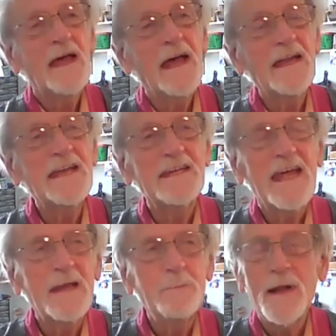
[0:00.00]
And
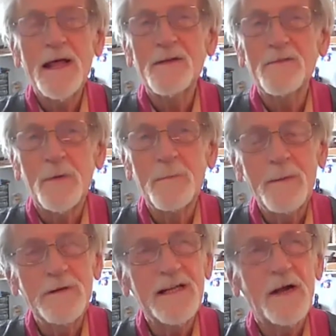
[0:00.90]
he played it for
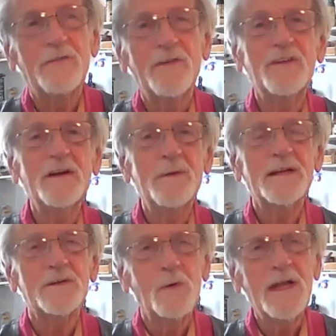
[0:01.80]
maybe 10 or 15
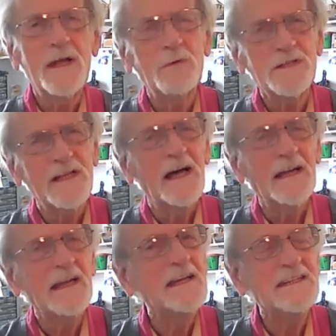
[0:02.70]
minutes. When he was done,
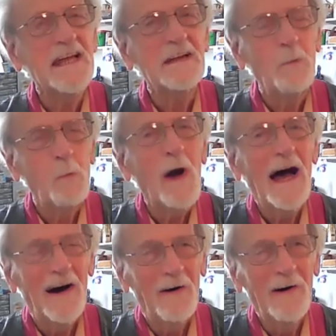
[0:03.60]
he said,
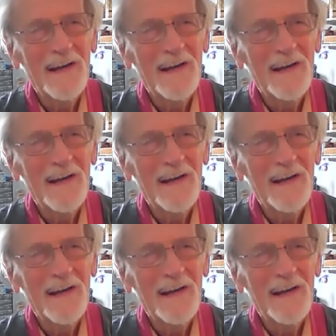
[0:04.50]
wow.